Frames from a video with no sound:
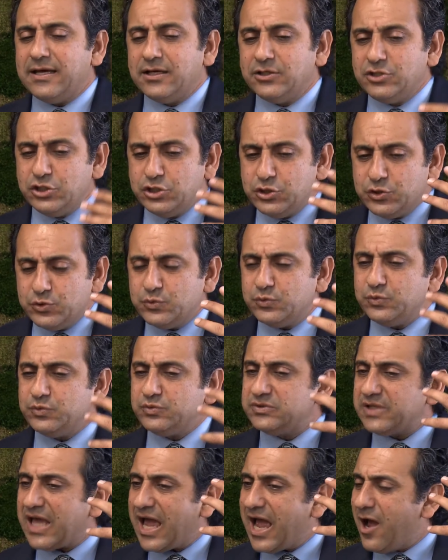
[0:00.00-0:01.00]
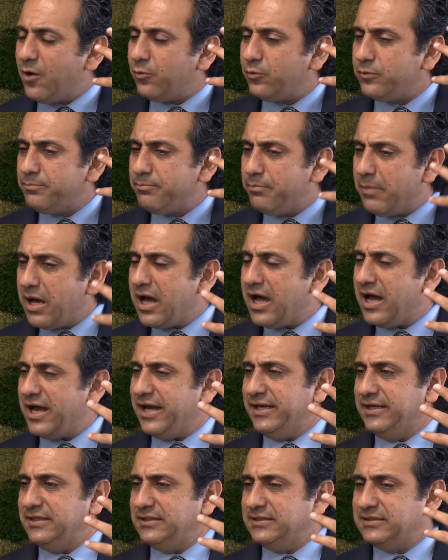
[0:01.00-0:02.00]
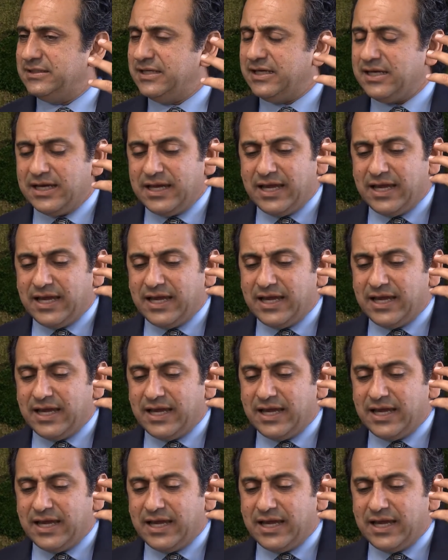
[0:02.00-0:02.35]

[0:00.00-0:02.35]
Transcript: use our mind